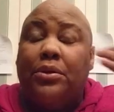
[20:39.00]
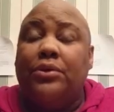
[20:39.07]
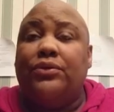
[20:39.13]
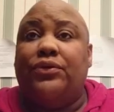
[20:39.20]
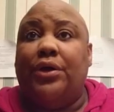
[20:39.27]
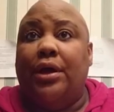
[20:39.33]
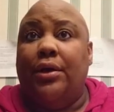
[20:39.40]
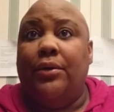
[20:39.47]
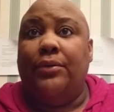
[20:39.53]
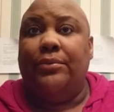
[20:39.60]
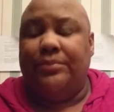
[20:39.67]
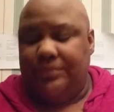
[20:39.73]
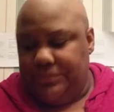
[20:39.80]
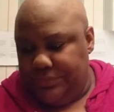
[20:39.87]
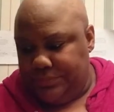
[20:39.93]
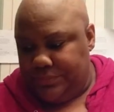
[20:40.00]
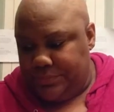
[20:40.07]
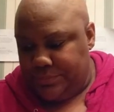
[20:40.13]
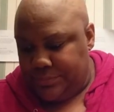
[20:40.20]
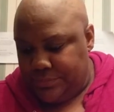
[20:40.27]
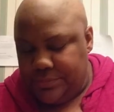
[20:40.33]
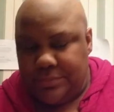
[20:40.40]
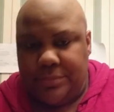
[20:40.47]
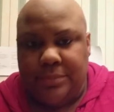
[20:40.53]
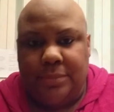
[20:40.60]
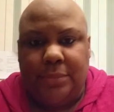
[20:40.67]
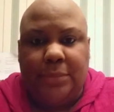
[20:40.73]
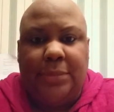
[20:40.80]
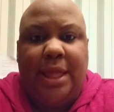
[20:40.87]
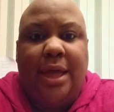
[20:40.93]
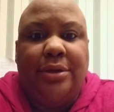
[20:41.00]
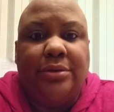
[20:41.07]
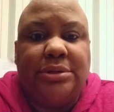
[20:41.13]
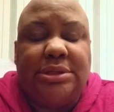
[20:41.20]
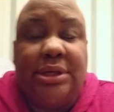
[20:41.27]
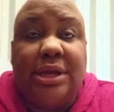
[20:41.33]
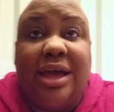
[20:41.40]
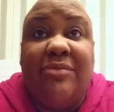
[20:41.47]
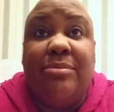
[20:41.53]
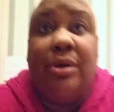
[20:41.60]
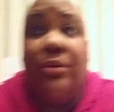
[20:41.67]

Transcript: So now you'll see I've